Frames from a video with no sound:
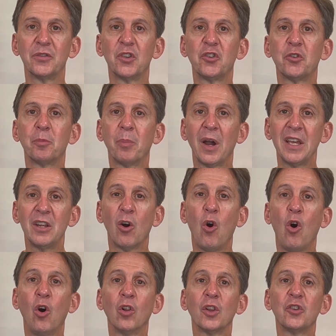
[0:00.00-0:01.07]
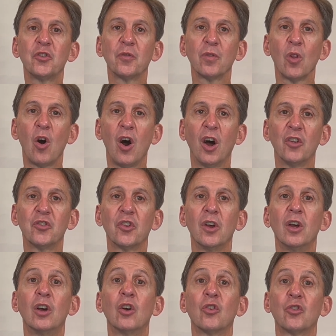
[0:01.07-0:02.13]
despite all its flaws,
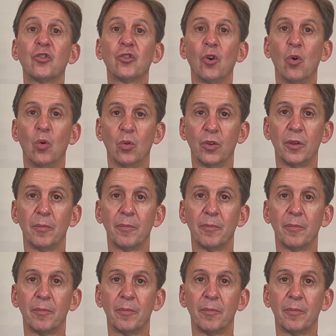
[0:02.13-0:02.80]
sold.